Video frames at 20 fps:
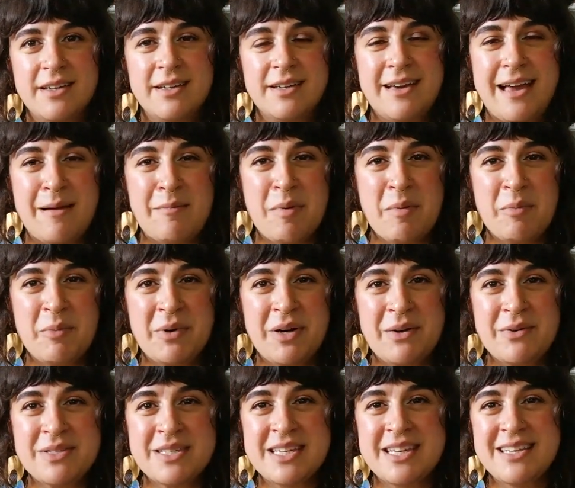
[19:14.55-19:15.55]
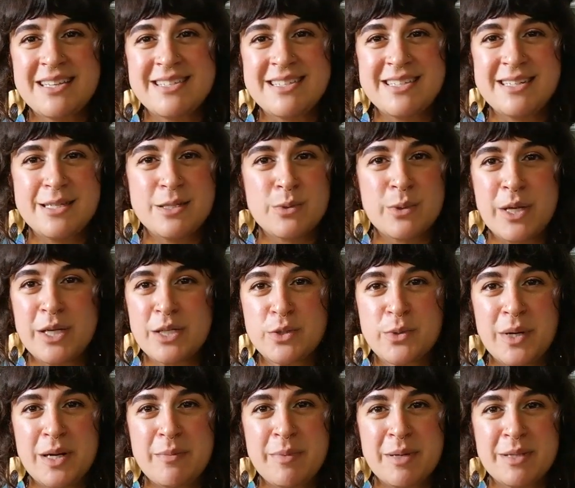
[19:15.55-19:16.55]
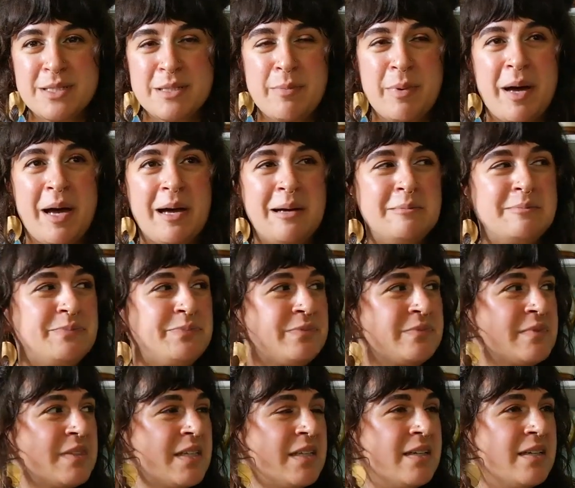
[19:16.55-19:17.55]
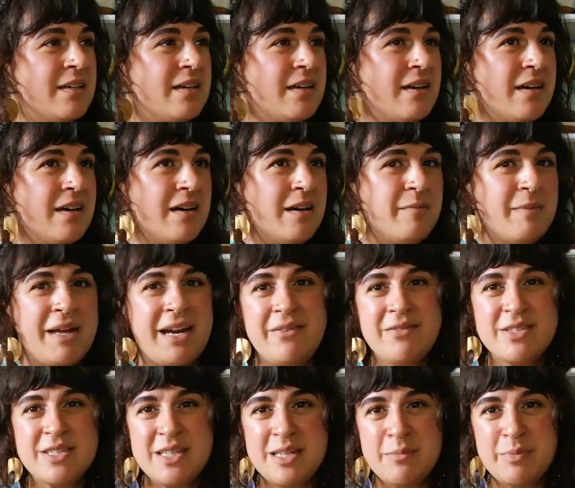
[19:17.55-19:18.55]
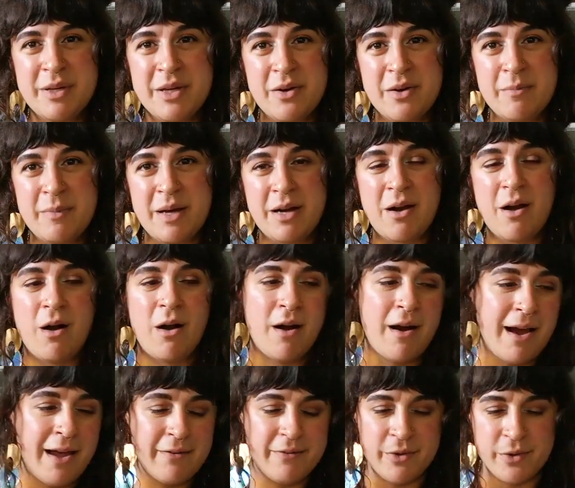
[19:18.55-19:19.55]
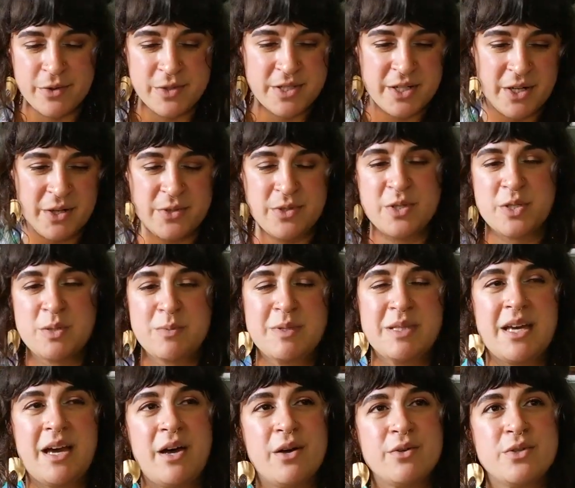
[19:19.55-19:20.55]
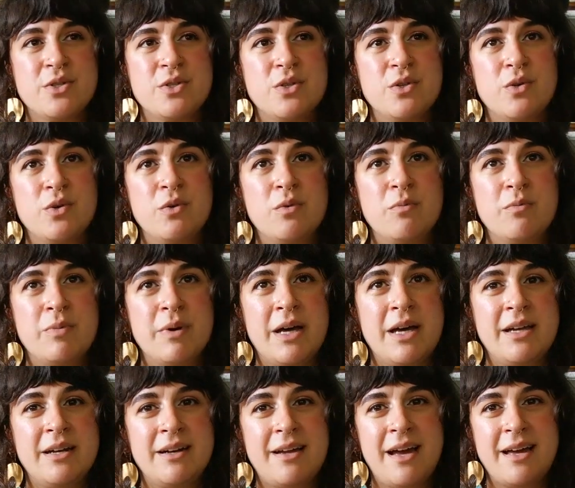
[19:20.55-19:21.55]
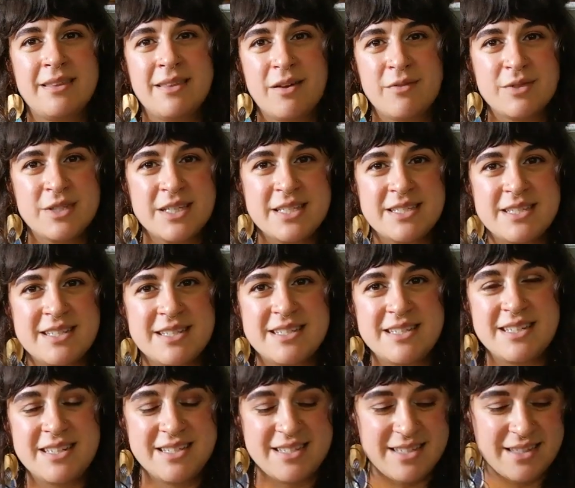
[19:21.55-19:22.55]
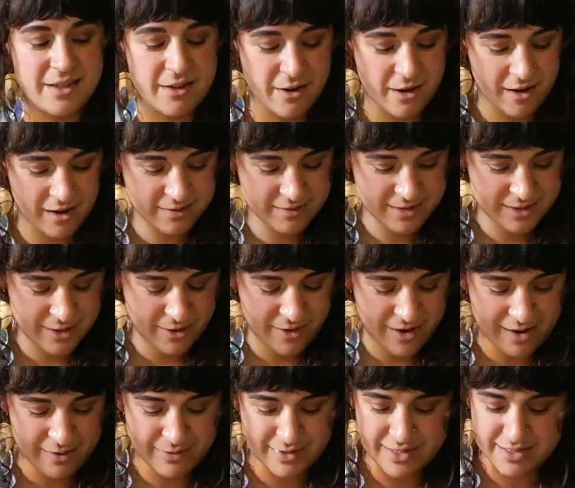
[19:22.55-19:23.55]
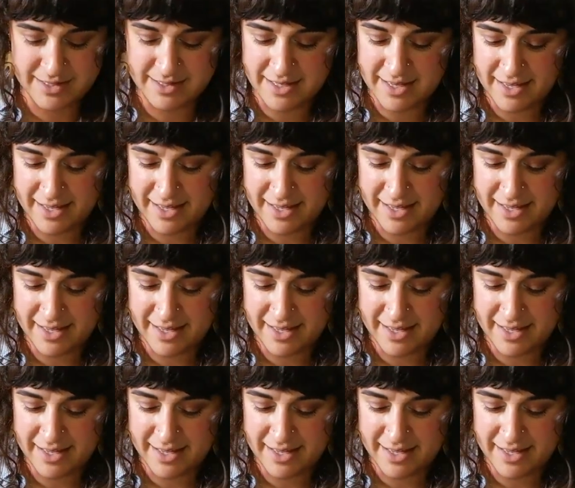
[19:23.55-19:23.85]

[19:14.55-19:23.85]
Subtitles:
I remember when I was a kid, CDs were like 20 bucks a pop. And I have a CD player in my car. I have a whole stereo system in the house too, but I love to listen to CDs in the car. So I was